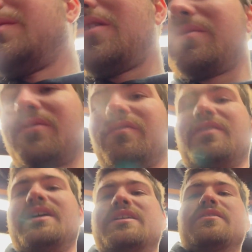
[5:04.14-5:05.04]
Harbor
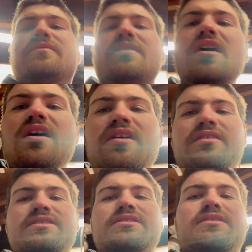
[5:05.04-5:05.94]
Freight. If
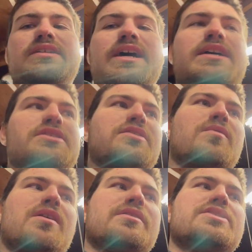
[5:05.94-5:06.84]
this is a task you're
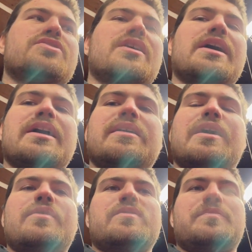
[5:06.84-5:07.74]
wanting to try,
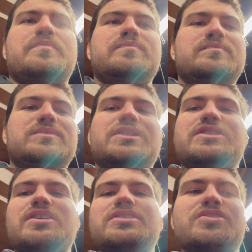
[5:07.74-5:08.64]
I would
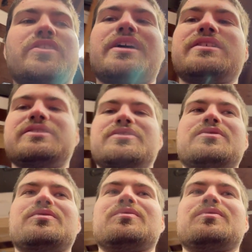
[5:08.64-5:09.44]
suggest trying to